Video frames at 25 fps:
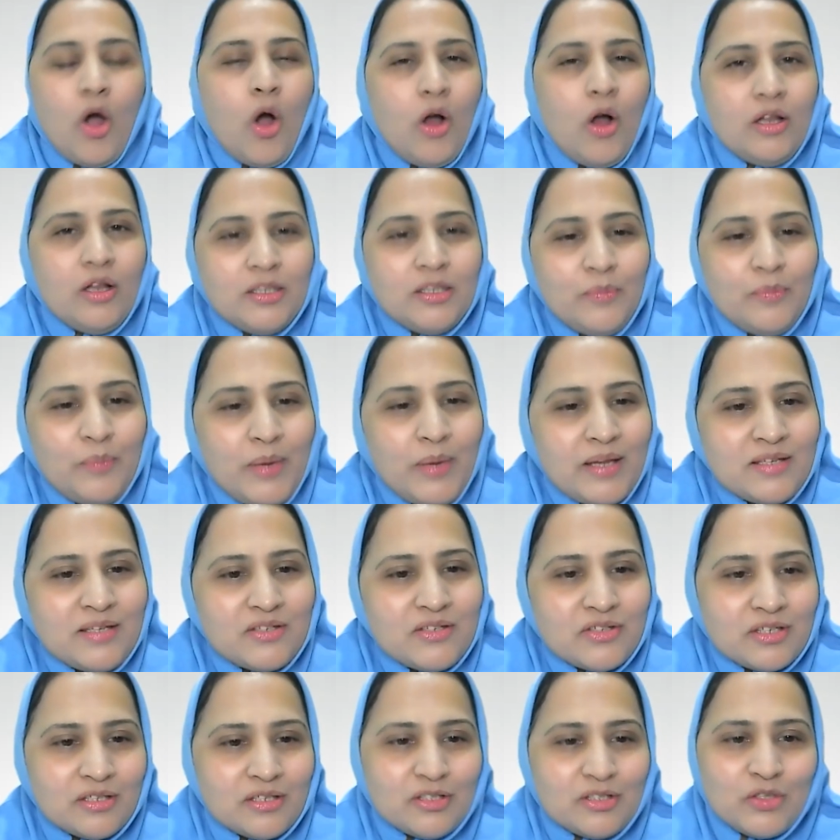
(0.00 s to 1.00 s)
All the
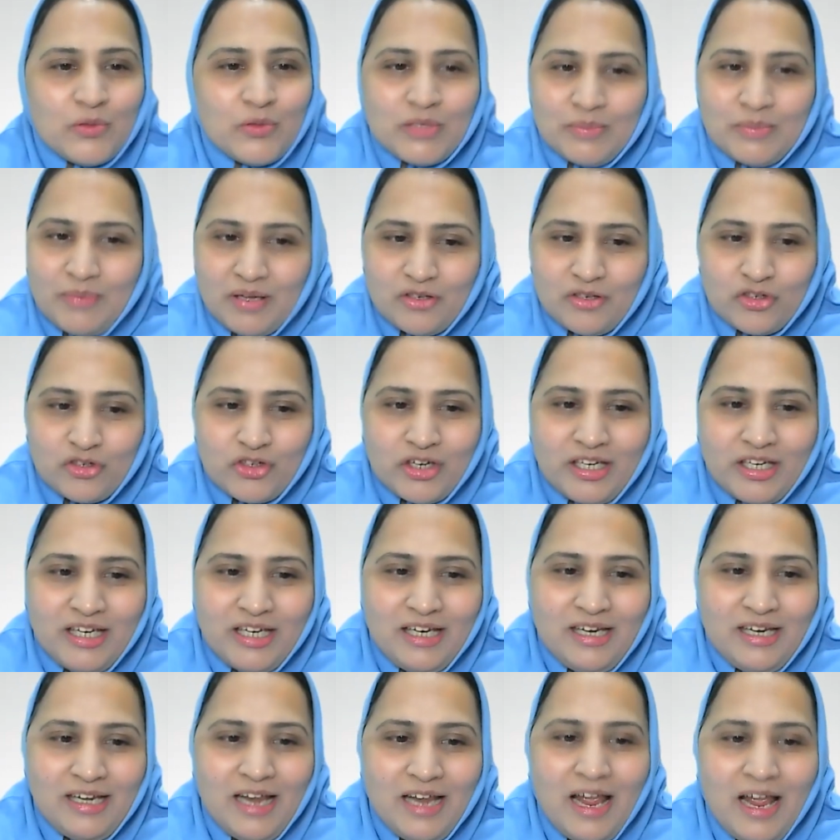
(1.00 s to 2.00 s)
best, Toastmaster
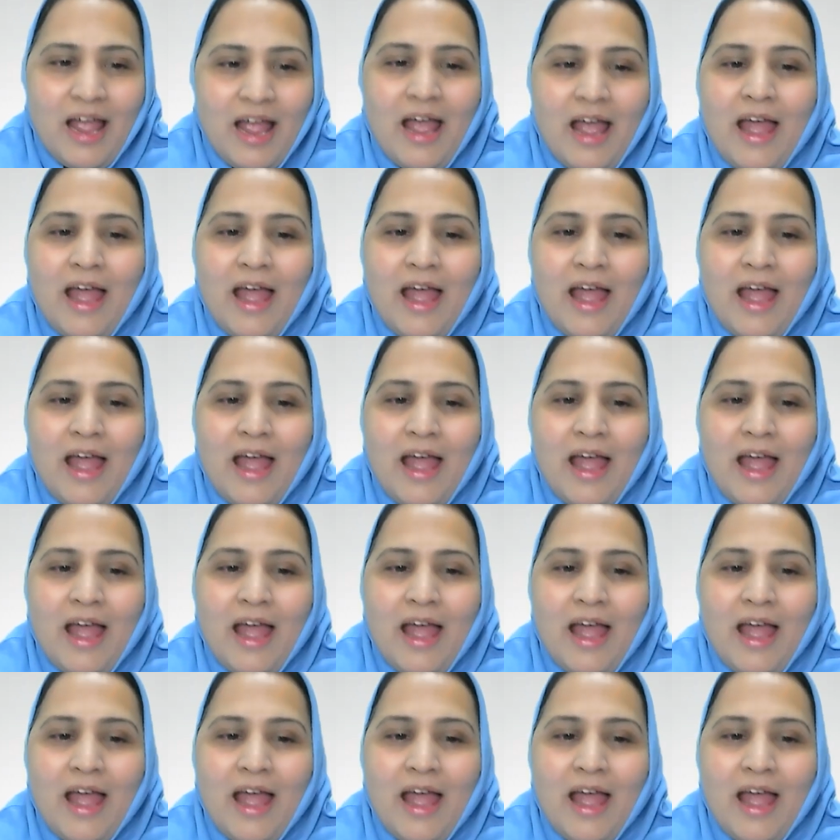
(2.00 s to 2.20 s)
Shakeel,